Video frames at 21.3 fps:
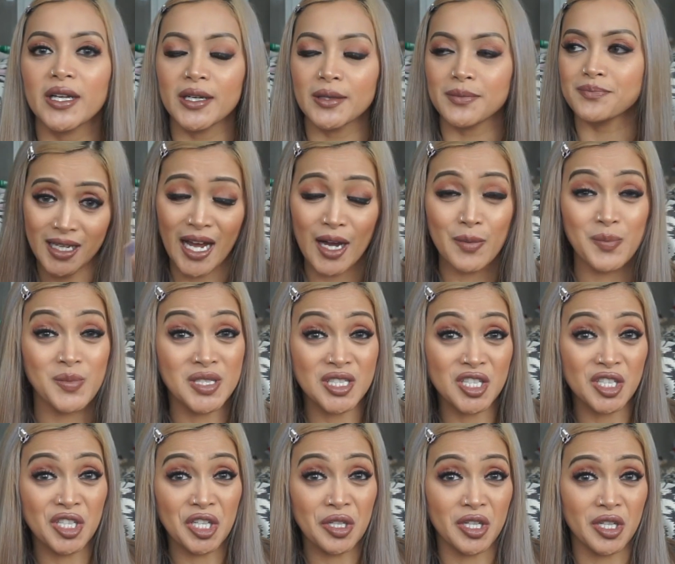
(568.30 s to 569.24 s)
him. I'm
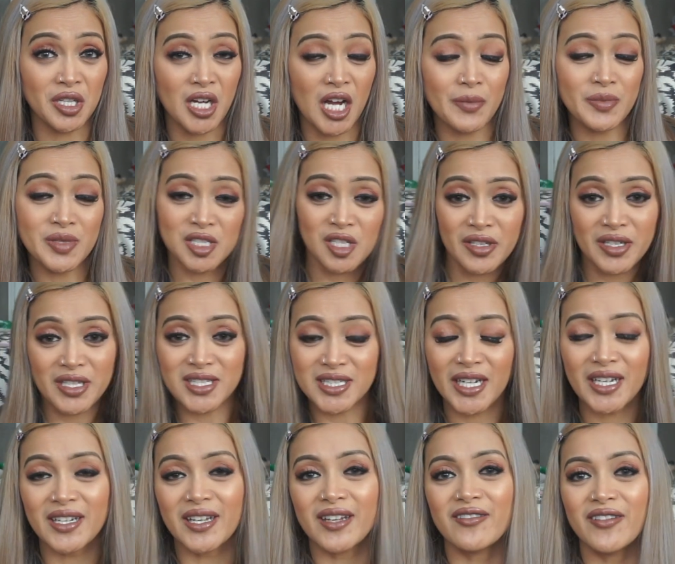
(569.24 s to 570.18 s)
still here. I'm still
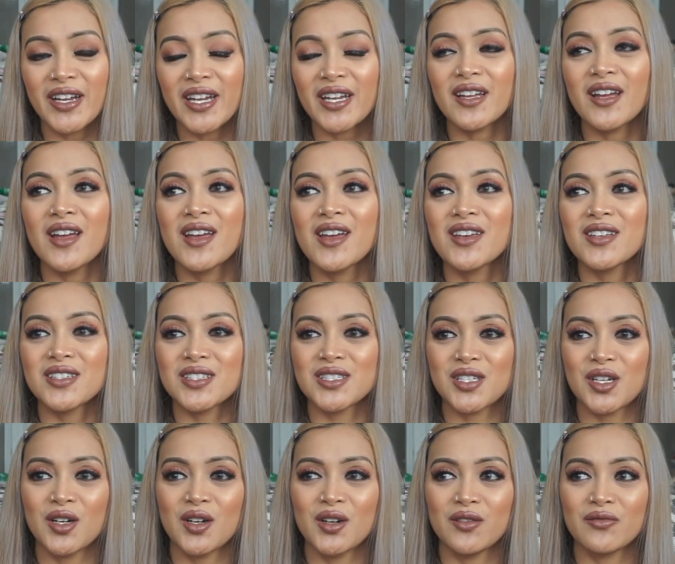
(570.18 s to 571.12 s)
excited, right?
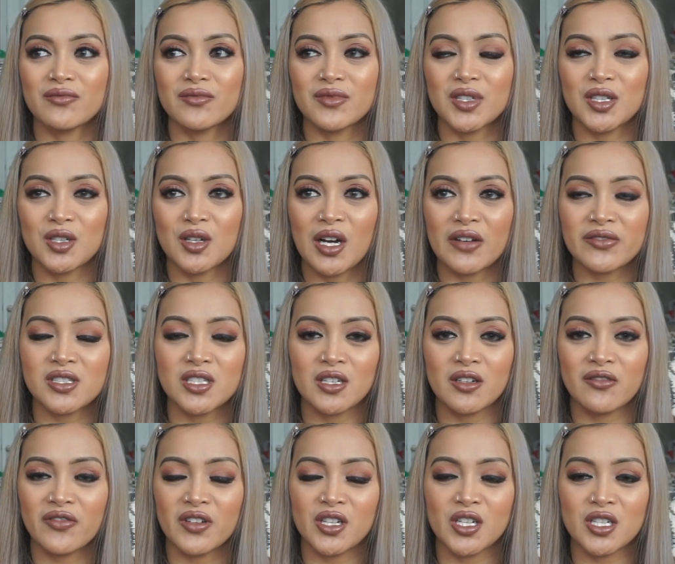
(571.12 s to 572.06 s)
So, you know, after he
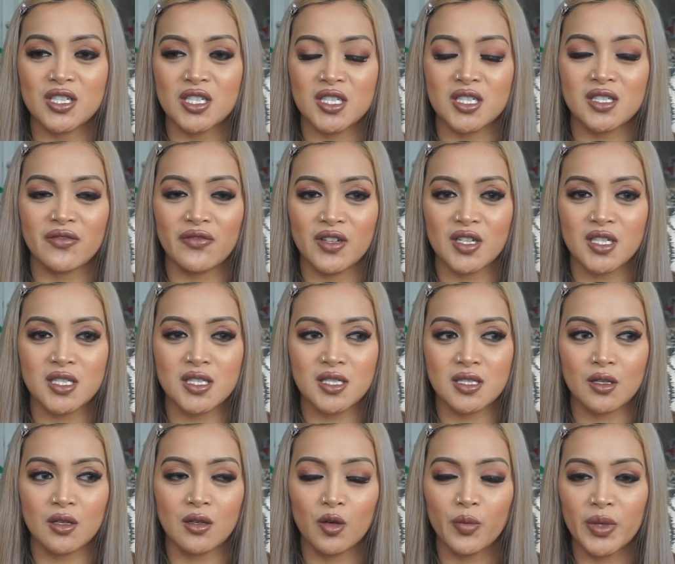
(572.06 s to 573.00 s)
finished his first
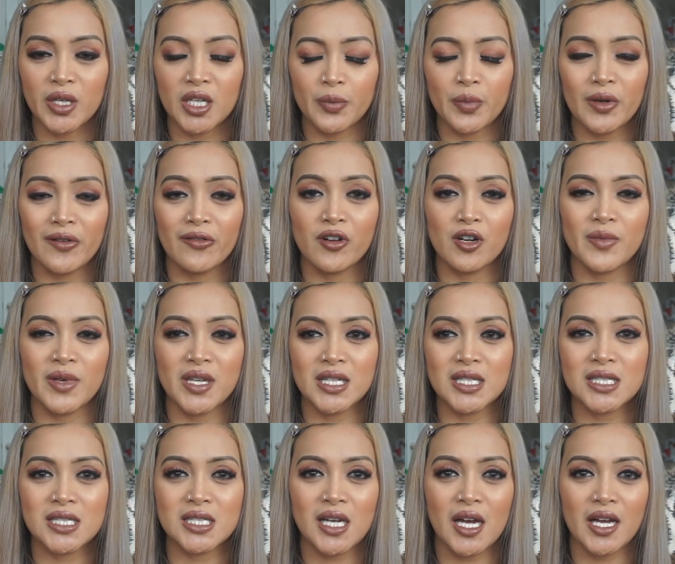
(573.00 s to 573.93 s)
opening
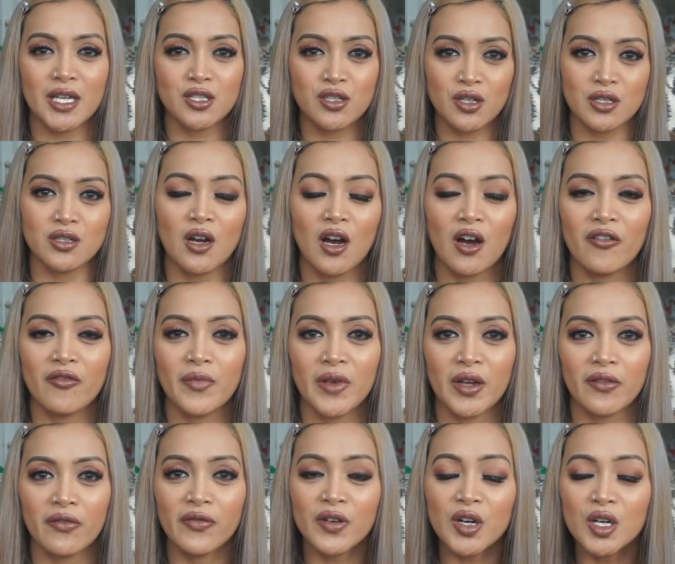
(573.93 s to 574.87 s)
performance, I turned off
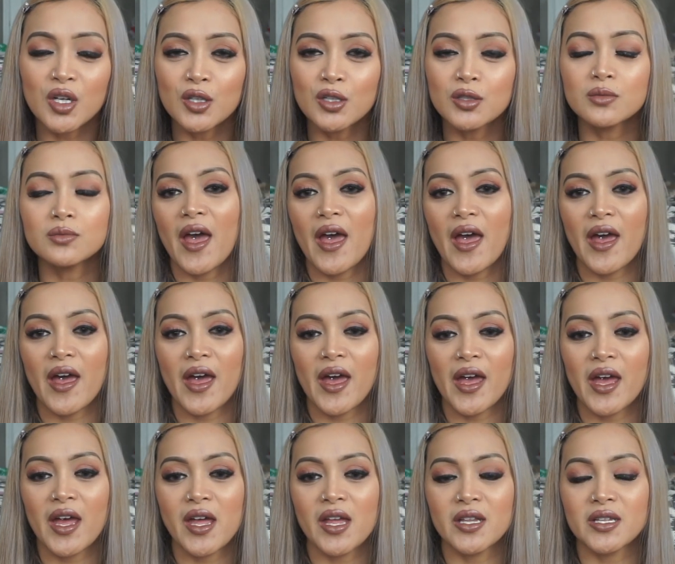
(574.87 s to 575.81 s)
my phone.
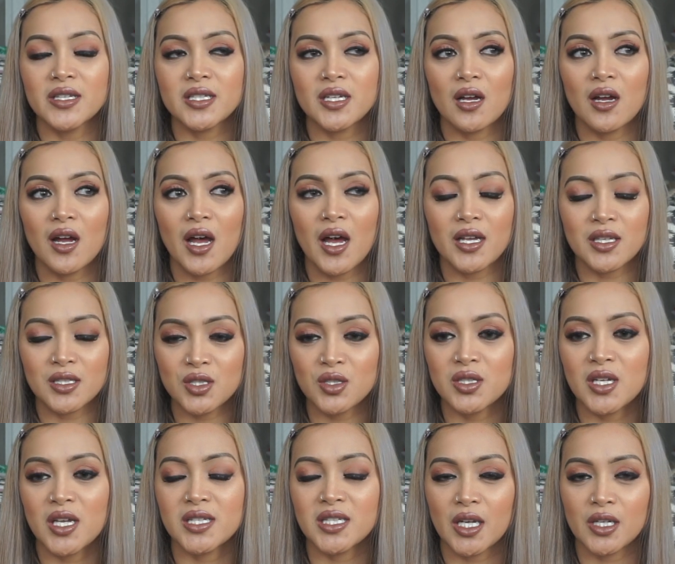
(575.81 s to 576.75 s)
And as
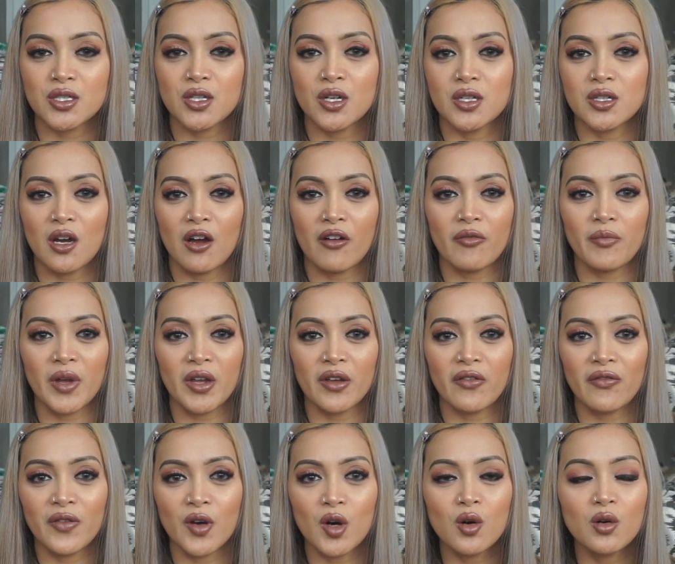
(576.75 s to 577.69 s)
soon as I turned off my
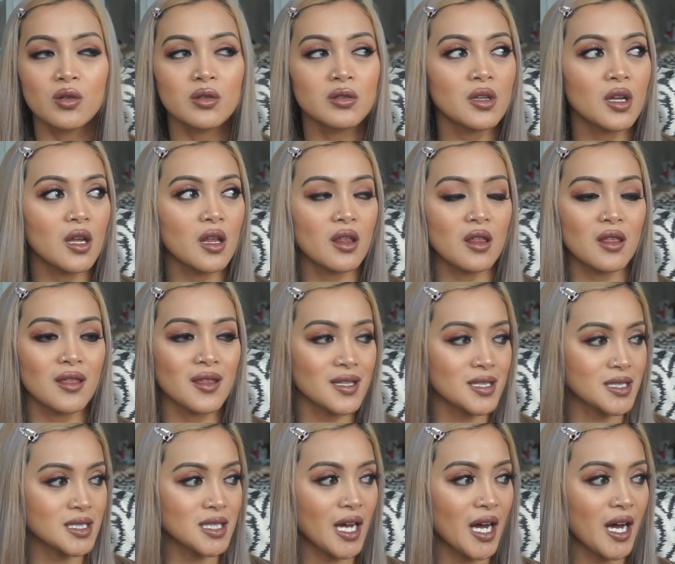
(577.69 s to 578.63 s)
phone,
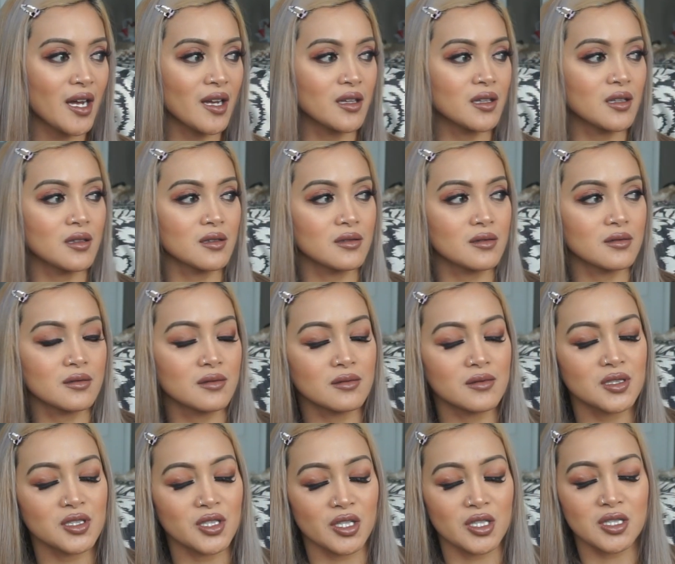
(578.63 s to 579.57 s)
this guy
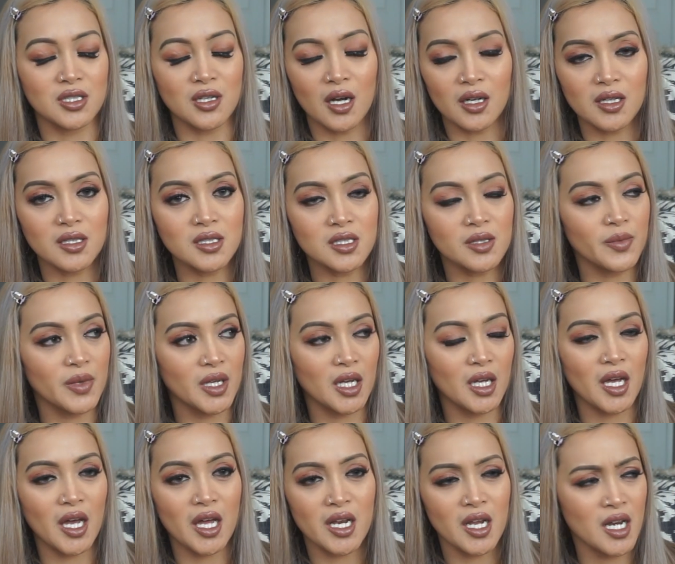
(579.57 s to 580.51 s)
starts talking to
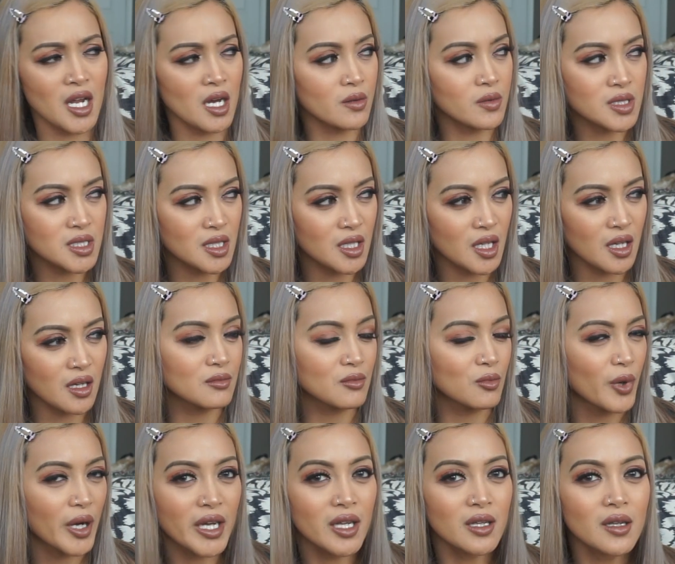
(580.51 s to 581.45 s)
me. And then I was like,
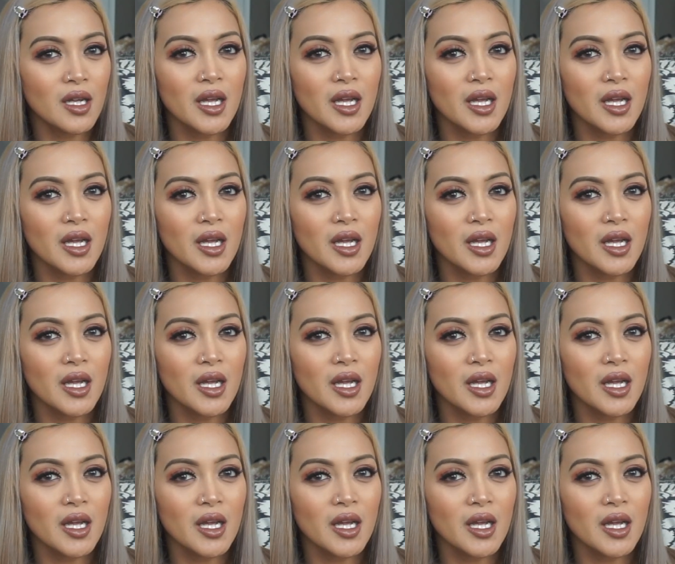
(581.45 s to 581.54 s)
what?